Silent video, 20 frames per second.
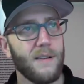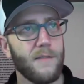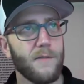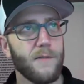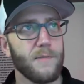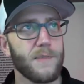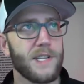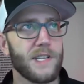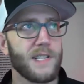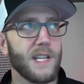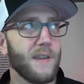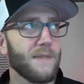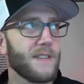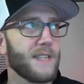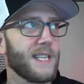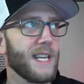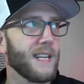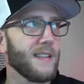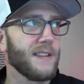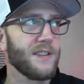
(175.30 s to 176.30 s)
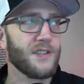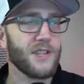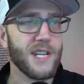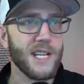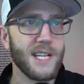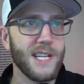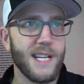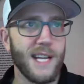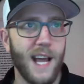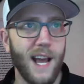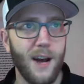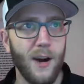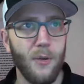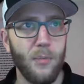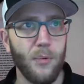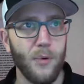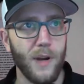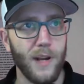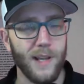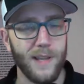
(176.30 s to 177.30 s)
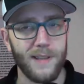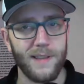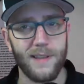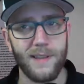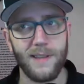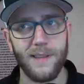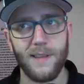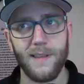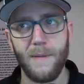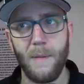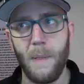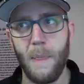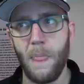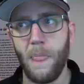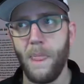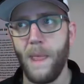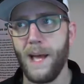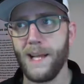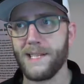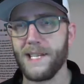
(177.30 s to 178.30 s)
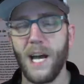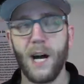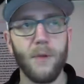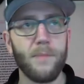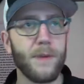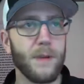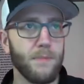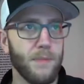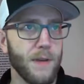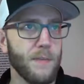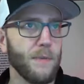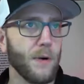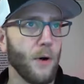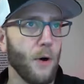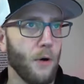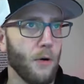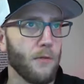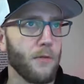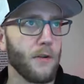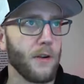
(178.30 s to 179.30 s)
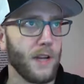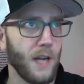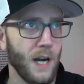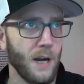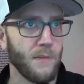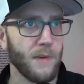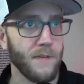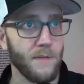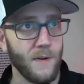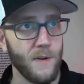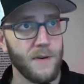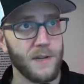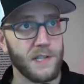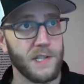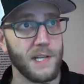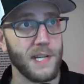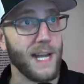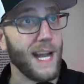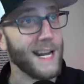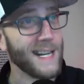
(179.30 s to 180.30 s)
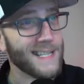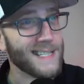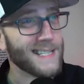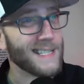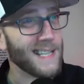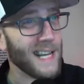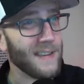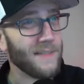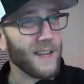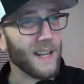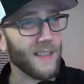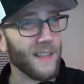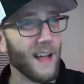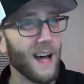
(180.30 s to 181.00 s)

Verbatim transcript: from stuff that they legit need help with. It's helping people overcome adversity, and it's saving